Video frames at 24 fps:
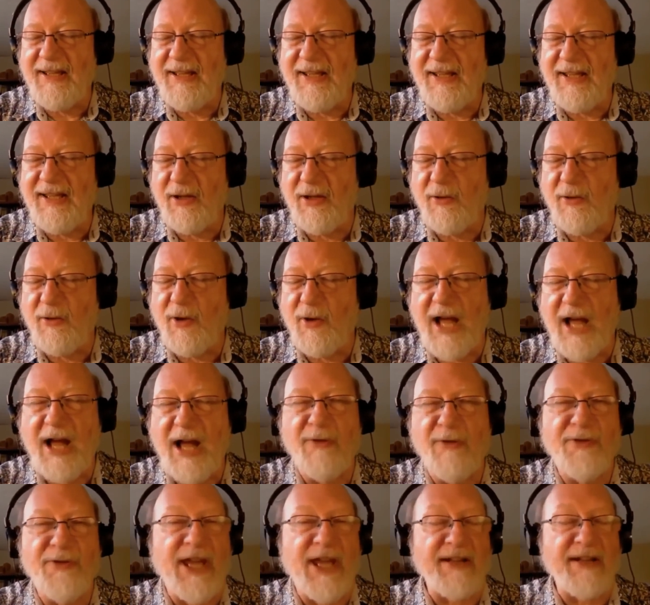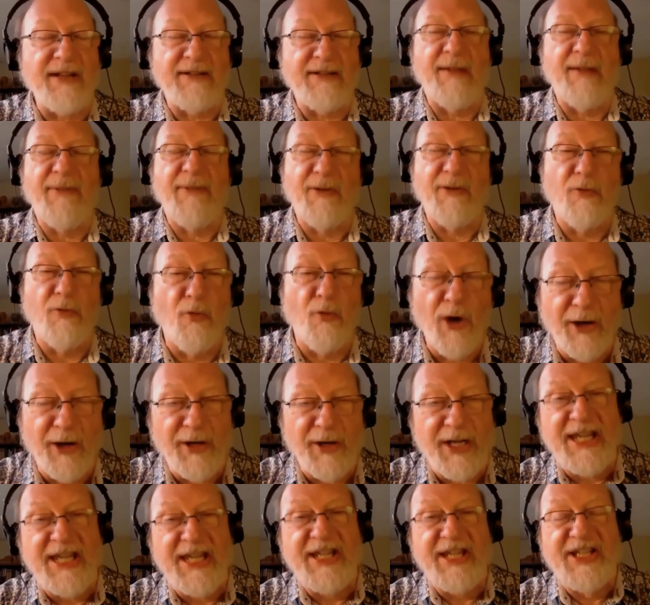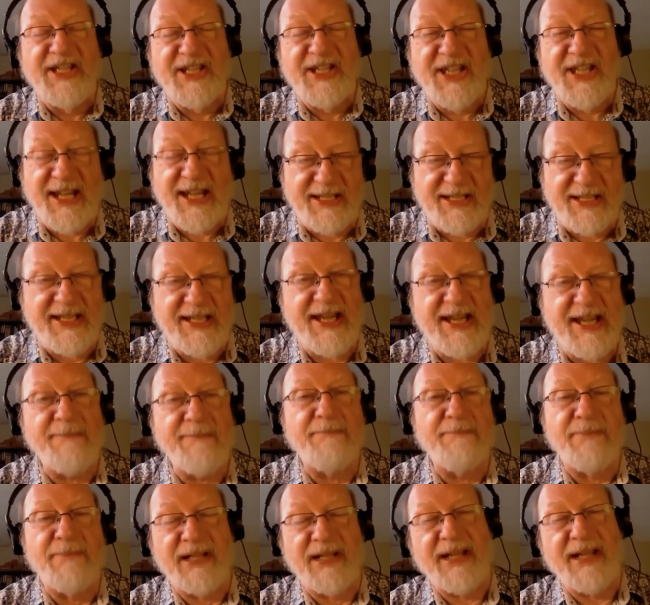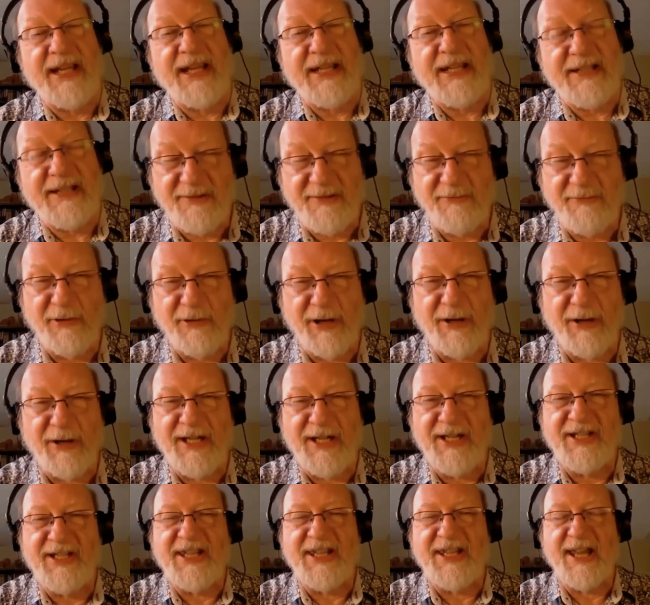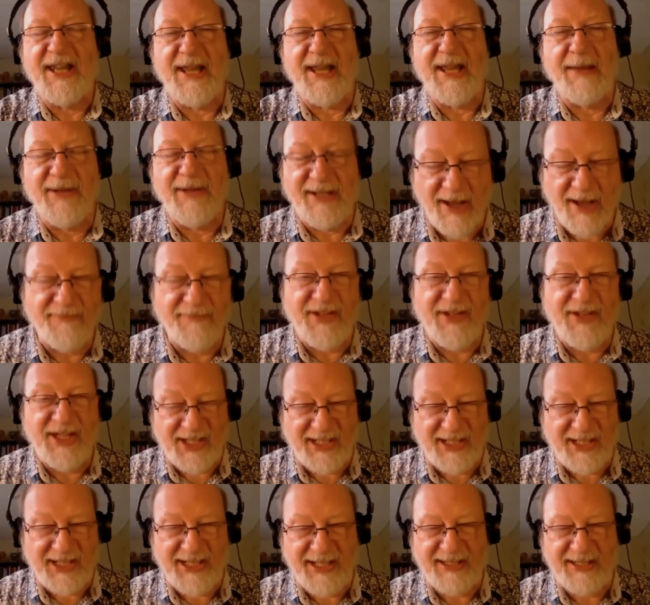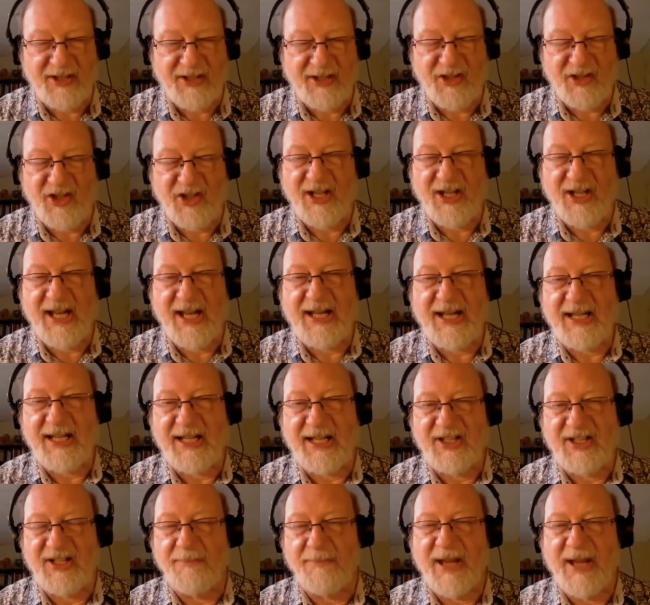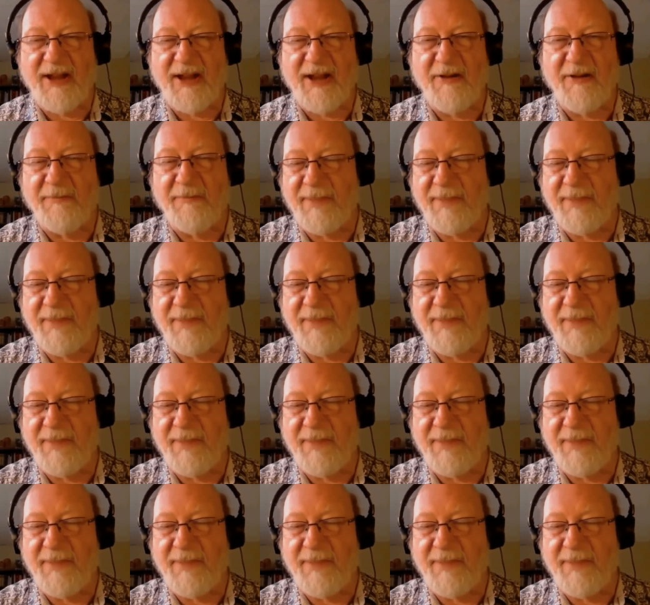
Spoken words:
how that, where is that template? Where is that? Obviously in the genetics somehow, but,